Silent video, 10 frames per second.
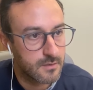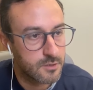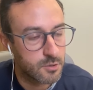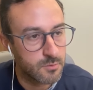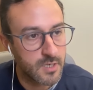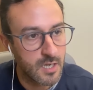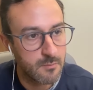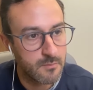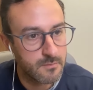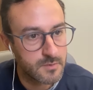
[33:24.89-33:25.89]
don't
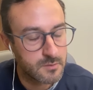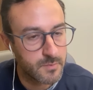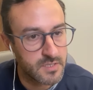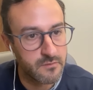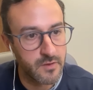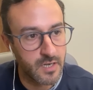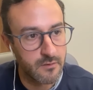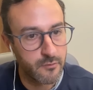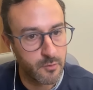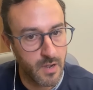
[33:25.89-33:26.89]
come specifically
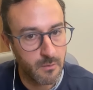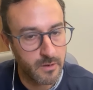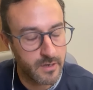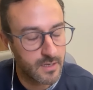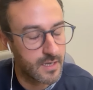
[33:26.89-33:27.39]
from our area.